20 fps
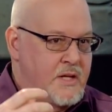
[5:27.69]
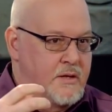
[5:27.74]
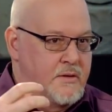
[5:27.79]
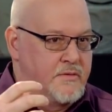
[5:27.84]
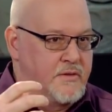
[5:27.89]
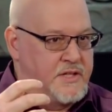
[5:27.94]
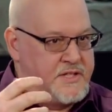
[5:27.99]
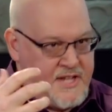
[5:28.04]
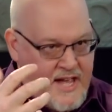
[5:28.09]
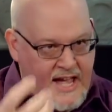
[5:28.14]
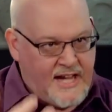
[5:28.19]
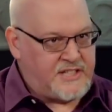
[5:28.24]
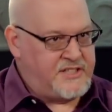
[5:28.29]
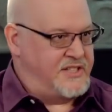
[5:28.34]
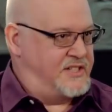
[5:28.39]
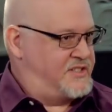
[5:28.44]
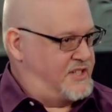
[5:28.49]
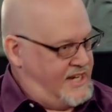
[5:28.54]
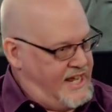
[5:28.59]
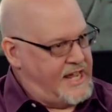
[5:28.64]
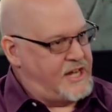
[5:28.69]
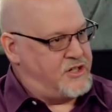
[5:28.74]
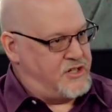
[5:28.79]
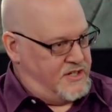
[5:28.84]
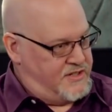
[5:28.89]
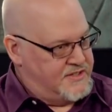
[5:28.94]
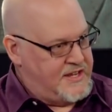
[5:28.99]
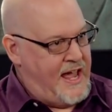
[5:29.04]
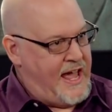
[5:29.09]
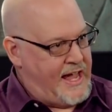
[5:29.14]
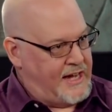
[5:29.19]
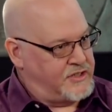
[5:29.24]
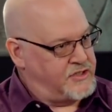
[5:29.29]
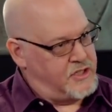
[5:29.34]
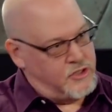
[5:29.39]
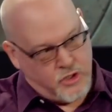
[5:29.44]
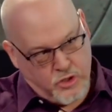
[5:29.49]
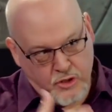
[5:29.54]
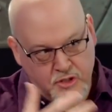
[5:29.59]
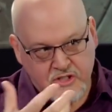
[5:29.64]
The text is an ancient text.
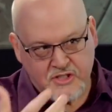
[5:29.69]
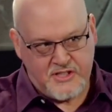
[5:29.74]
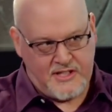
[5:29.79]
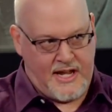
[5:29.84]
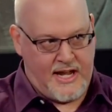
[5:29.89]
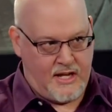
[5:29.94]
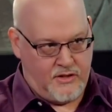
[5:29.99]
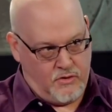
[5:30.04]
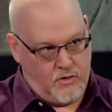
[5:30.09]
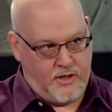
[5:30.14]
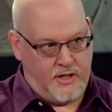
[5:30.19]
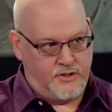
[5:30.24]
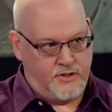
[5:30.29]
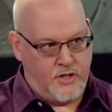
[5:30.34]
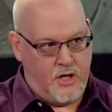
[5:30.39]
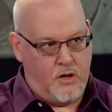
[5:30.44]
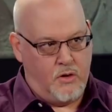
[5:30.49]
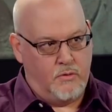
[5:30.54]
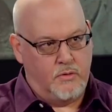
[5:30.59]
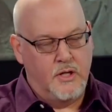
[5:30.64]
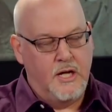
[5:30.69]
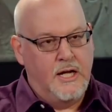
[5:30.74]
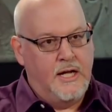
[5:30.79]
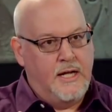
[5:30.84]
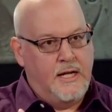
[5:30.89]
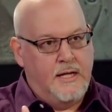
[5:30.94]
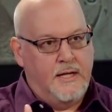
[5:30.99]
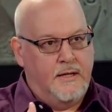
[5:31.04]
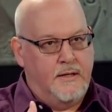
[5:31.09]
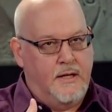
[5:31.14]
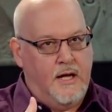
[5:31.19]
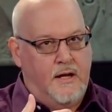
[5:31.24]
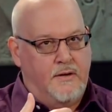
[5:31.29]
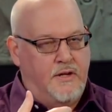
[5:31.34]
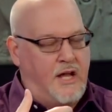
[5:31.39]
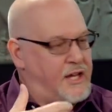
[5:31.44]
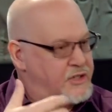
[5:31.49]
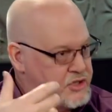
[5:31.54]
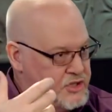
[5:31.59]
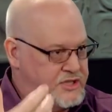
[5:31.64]
It should stand on its own, uh,
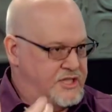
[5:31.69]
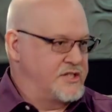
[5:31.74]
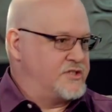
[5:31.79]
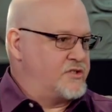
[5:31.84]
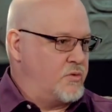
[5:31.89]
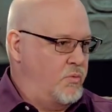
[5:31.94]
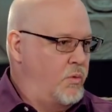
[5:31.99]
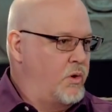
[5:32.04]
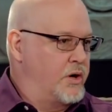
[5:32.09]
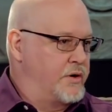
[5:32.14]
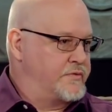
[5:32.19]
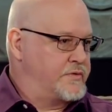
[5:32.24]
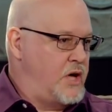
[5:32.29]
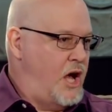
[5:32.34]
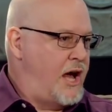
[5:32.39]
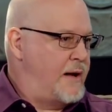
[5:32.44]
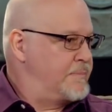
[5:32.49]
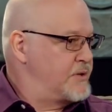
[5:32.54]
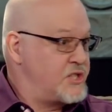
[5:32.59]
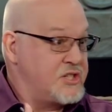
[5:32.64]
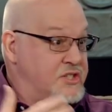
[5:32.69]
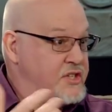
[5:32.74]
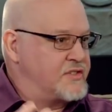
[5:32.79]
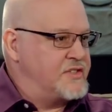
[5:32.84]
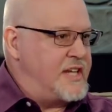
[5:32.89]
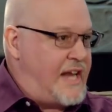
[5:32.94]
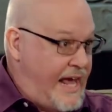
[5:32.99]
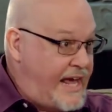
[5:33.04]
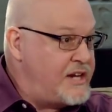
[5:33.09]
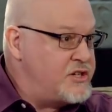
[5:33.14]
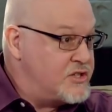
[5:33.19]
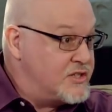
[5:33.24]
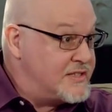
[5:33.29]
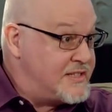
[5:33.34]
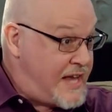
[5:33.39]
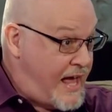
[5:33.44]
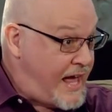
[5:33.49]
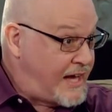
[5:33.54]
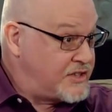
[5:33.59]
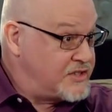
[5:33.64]
not just as the Word of God, but just as an ancient
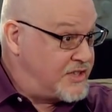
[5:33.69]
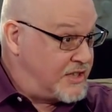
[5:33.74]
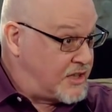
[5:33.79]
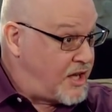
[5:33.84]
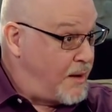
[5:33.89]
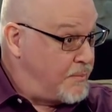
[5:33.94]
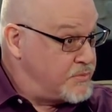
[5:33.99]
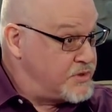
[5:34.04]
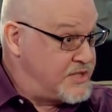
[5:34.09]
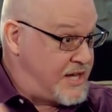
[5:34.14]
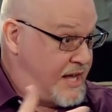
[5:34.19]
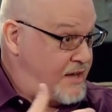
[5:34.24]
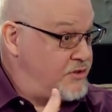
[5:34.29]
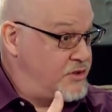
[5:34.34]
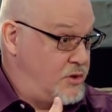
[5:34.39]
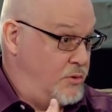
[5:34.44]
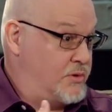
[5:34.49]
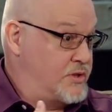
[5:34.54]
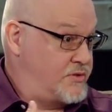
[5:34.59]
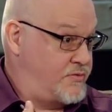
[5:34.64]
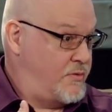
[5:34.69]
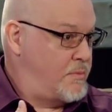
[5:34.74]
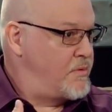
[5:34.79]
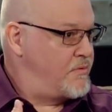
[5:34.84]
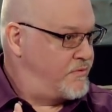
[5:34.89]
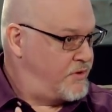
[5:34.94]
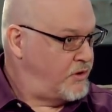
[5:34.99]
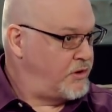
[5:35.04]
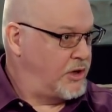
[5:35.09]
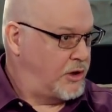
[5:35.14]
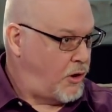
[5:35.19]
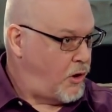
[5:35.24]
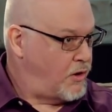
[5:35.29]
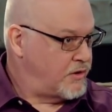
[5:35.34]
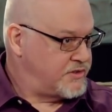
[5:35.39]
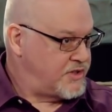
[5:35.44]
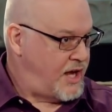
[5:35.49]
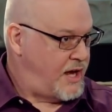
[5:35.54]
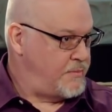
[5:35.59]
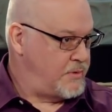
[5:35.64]
text that comes down to us from a very
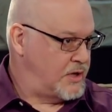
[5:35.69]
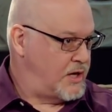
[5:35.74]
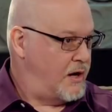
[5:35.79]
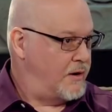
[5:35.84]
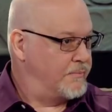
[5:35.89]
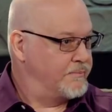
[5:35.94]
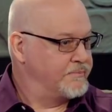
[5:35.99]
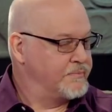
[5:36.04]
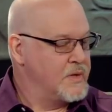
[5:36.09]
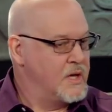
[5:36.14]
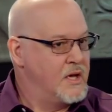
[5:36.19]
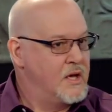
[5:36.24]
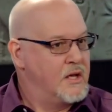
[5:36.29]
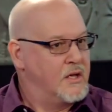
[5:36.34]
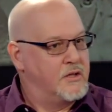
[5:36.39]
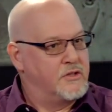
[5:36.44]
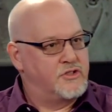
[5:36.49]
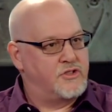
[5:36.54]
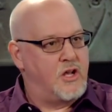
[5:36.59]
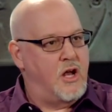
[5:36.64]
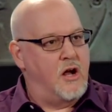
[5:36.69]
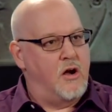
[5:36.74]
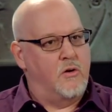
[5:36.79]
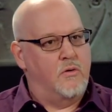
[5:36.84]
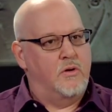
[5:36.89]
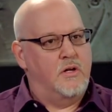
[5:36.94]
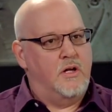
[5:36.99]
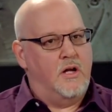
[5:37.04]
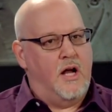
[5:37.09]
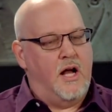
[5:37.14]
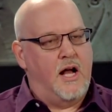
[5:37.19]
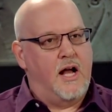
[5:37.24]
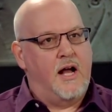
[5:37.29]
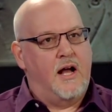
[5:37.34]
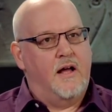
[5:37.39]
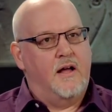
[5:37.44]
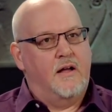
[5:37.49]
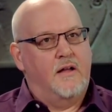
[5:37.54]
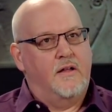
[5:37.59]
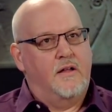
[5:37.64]
long time ago. Mm-hmm. So
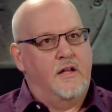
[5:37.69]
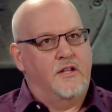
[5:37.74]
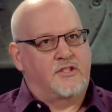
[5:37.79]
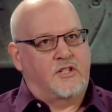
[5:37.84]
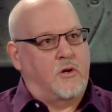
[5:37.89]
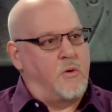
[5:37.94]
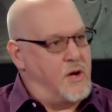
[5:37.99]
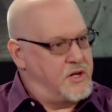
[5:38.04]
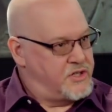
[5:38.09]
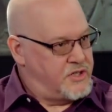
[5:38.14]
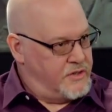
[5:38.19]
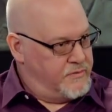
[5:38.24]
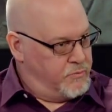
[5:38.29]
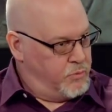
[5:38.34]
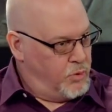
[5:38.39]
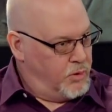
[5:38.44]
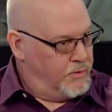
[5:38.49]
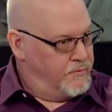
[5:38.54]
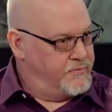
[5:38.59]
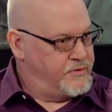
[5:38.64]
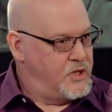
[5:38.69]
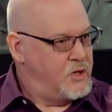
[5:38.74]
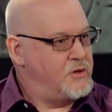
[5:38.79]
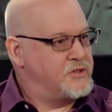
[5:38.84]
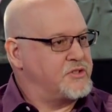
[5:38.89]
uh, it's a question of worldview.